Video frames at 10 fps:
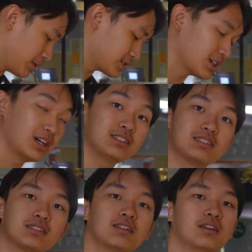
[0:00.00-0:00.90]
more shot,
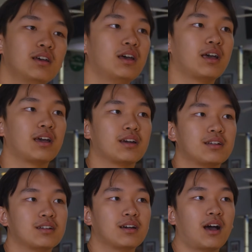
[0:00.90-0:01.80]

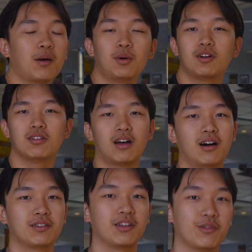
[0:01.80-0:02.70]
and I bowl a
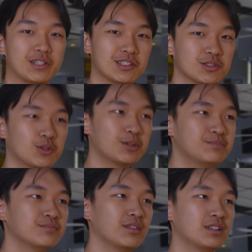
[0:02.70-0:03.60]
lot on the regional tour.
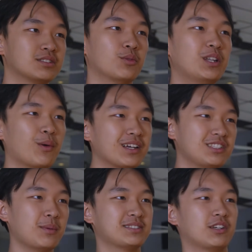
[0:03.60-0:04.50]
So when do I
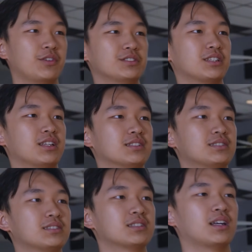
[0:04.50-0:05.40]
see myself using
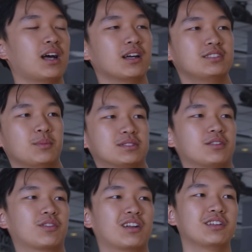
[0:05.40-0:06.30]
this? I see
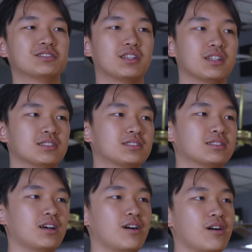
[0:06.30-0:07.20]
myself kind of using this
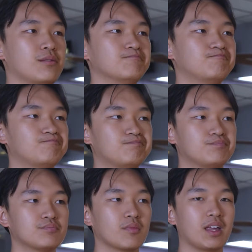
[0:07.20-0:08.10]

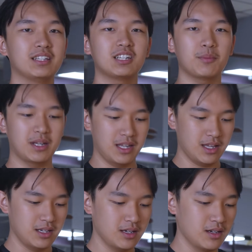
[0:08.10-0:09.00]
anytime I
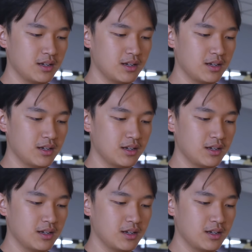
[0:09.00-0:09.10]
need